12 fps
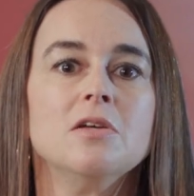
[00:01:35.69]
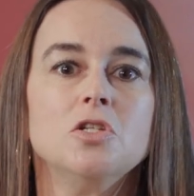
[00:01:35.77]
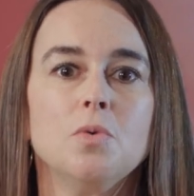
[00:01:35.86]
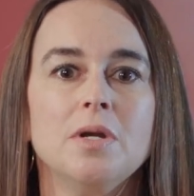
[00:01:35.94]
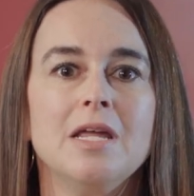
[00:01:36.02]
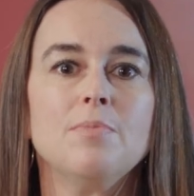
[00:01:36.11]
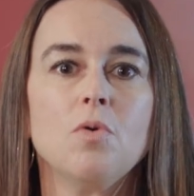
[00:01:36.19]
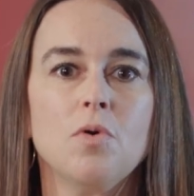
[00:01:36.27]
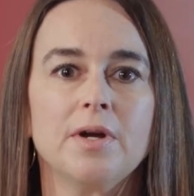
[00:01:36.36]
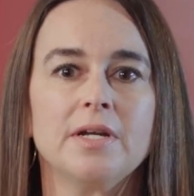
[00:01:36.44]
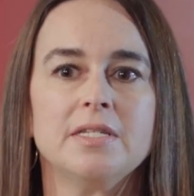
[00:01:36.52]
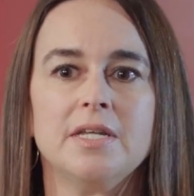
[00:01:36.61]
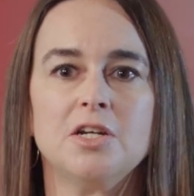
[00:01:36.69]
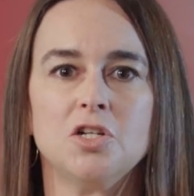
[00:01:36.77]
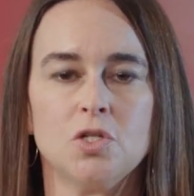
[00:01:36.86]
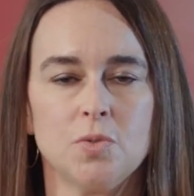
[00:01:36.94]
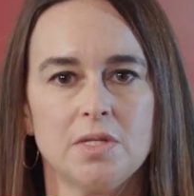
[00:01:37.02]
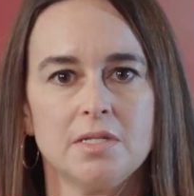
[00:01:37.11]
to enable
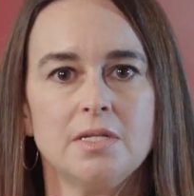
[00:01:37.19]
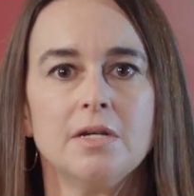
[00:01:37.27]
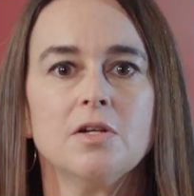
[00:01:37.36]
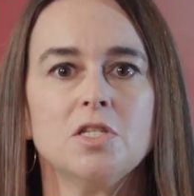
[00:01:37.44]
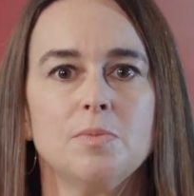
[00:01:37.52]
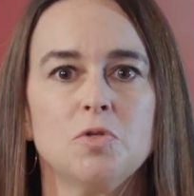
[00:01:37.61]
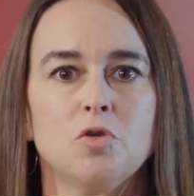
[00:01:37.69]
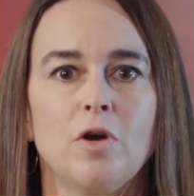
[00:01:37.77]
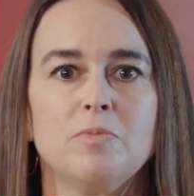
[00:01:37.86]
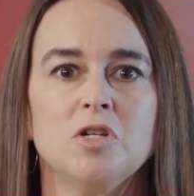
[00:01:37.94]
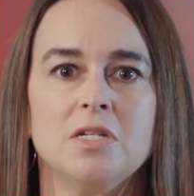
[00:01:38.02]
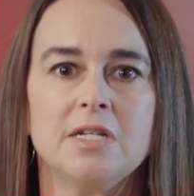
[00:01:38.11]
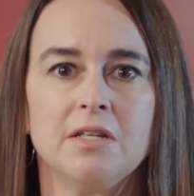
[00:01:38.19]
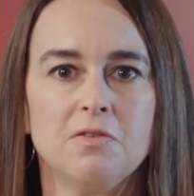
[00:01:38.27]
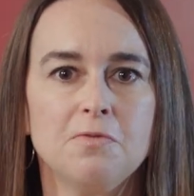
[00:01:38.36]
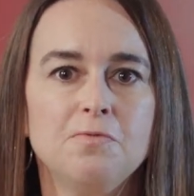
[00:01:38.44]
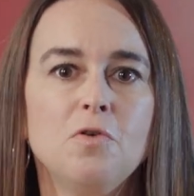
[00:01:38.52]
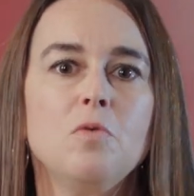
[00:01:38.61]
organizations with a single subscription to get
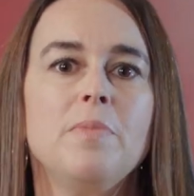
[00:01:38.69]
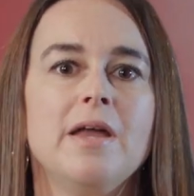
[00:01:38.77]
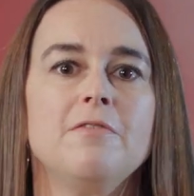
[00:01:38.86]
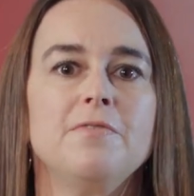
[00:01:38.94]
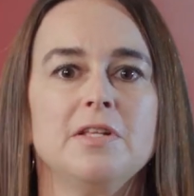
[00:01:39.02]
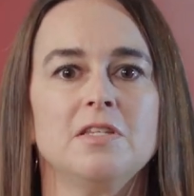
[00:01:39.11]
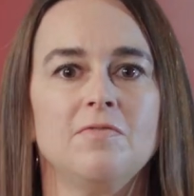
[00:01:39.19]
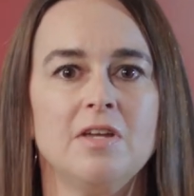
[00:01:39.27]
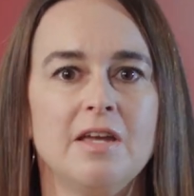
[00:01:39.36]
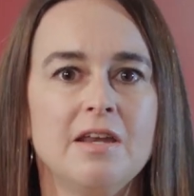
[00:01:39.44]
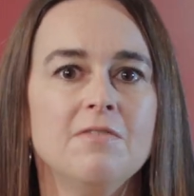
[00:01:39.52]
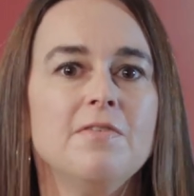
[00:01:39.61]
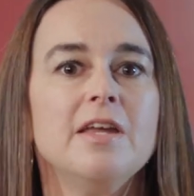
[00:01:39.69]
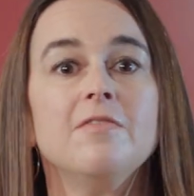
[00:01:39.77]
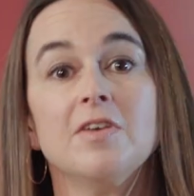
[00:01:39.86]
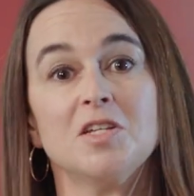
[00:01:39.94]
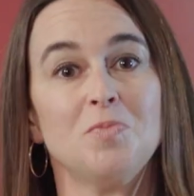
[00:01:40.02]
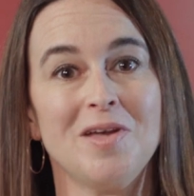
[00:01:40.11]
the full benefits of the
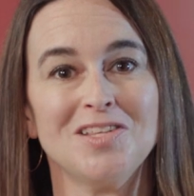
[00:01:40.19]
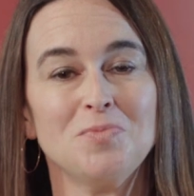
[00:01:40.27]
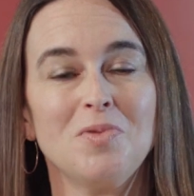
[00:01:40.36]
innovative Expanse